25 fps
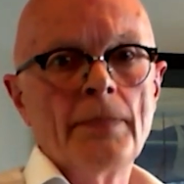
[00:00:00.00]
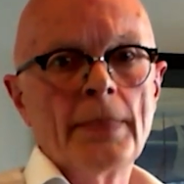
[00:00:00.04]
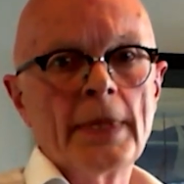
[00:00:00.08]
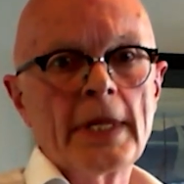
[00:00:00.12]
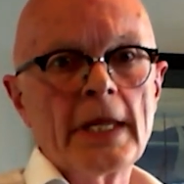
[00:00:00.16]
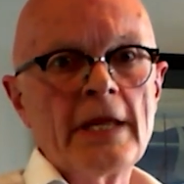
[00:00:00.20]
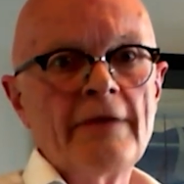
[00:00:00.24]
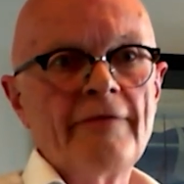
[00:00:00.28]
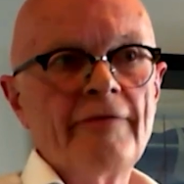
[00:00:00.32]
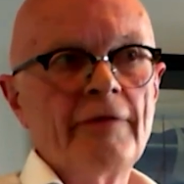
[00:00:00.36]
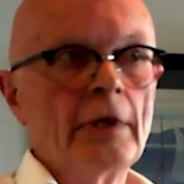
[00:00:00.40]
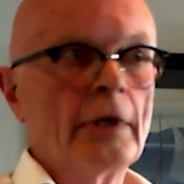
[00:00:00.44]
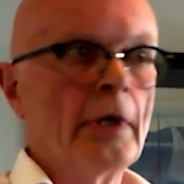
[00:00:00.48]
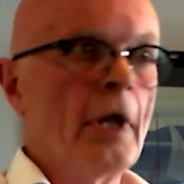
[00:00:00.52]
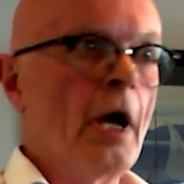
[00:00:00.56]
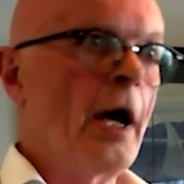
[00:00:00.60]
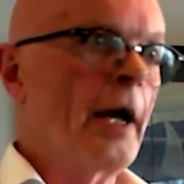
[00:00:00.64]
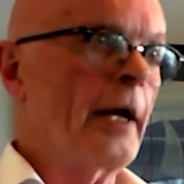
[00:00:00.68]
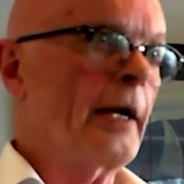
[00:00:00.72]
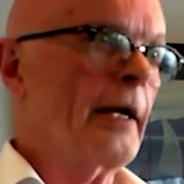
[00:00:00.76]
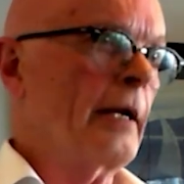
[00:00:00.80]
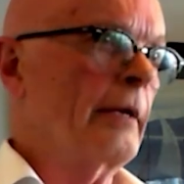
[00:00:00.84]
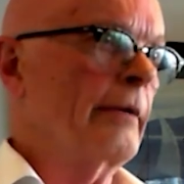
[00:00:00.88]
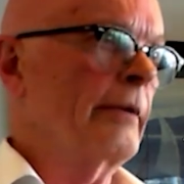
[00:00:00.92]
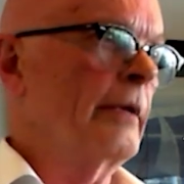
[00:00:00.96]
if you
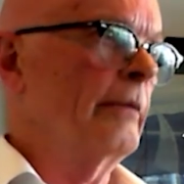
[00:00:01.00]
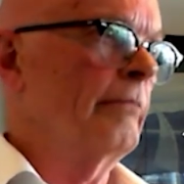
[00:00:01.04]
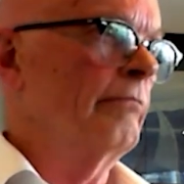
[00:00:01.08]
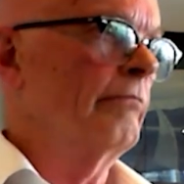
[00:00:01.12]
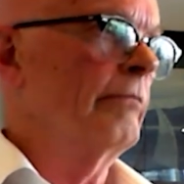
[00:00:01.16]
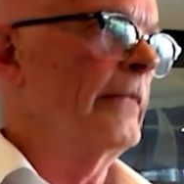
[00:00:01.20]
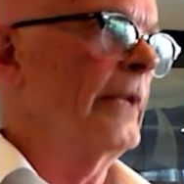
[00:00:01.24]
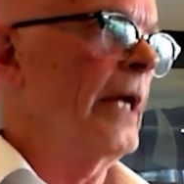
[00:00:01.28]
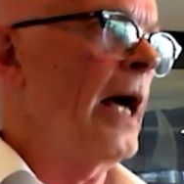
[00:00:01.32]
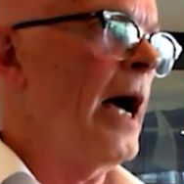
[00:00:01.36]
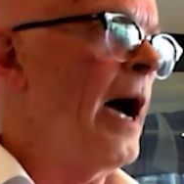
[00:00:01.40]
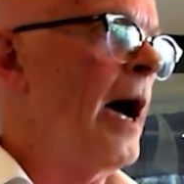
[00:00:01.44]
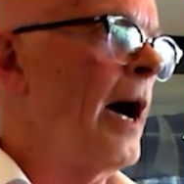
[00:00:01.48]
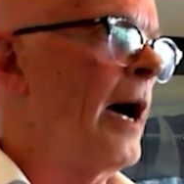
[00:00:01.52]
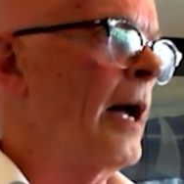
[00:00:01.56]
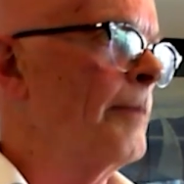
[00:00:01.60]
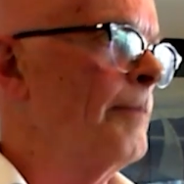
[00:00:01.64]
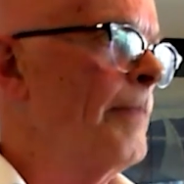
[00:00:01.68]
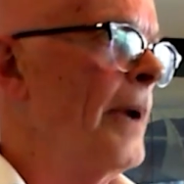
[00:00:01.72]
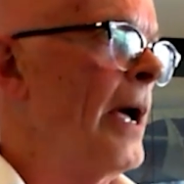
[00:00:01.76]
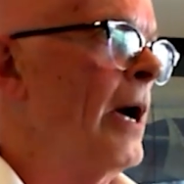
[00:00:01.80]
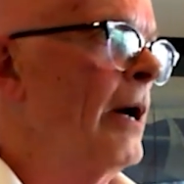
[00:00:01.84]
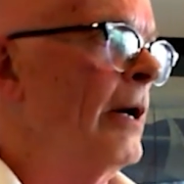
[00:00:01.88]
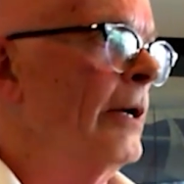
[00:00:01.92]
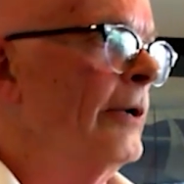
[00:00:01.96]
like, the hard
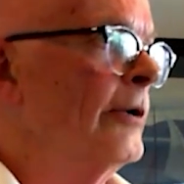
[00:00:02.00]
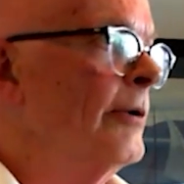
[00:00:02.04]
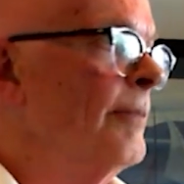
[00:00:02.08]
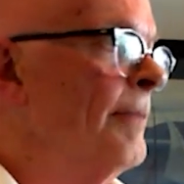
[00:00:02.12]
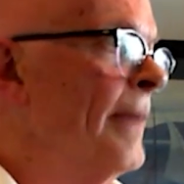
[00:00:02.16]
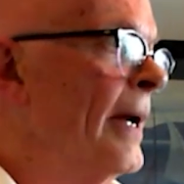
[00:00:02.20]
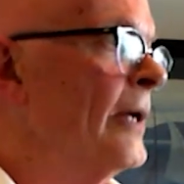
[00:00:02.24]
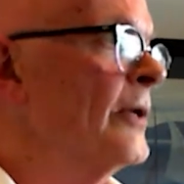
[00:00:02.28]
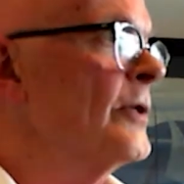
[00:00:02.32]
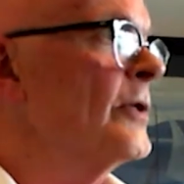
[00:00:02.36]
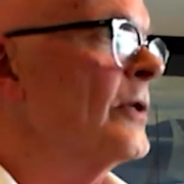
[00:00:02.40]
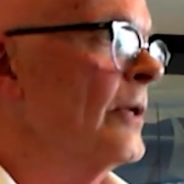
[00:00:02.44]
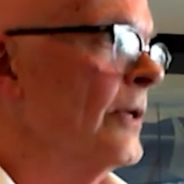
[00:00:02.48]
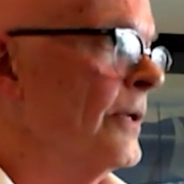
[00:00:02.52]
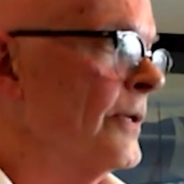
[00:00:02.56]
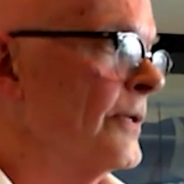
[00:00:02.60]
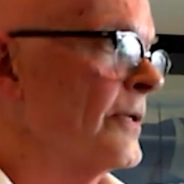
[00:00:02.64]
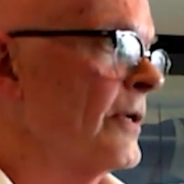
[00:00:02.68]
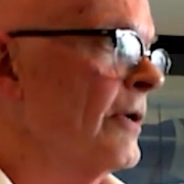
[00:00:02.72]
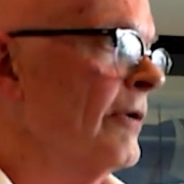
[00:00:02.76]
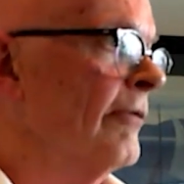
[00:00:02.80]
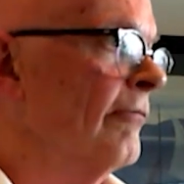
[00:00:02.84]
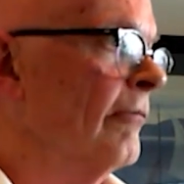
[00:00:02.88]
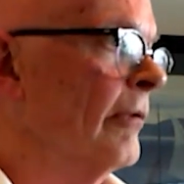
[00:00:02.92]
power dimensions of